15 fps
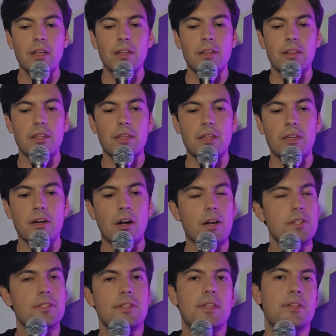The
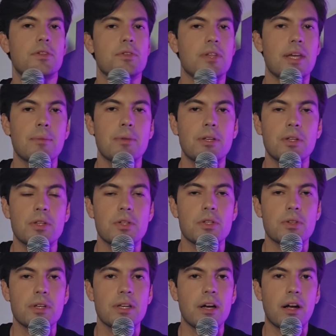arts and entertainment
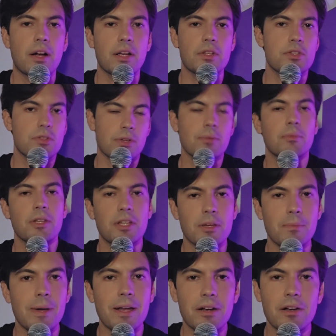industry are extremely
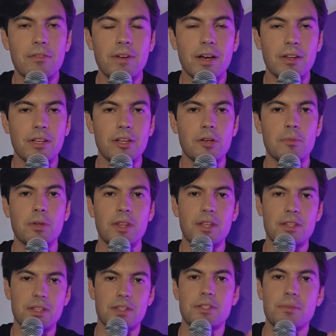competitive out here, but
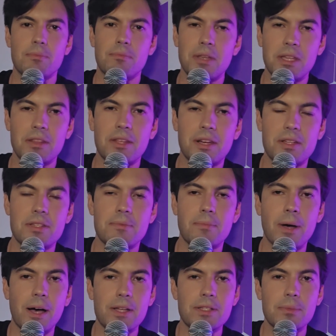that doesn't mean that it's
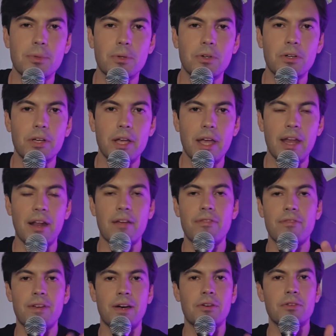impossible. And
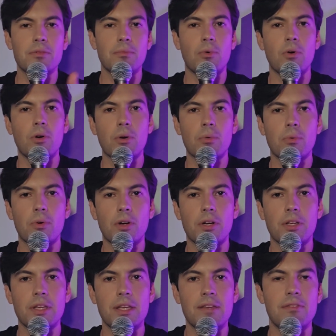I've found more
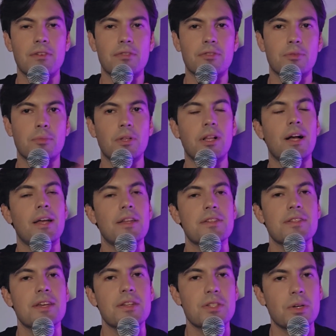work even from
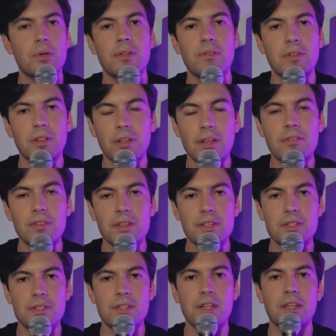clients that don't even live in
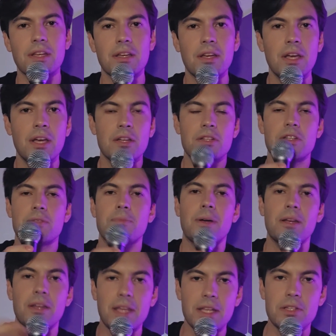the city, just
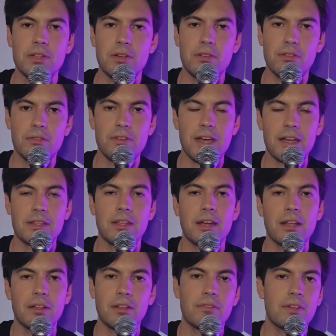by nature of the fact that
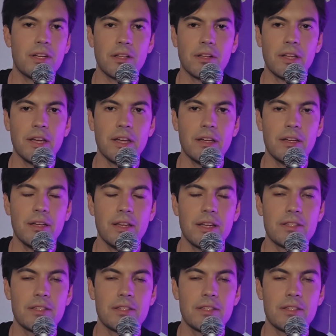I live in LA.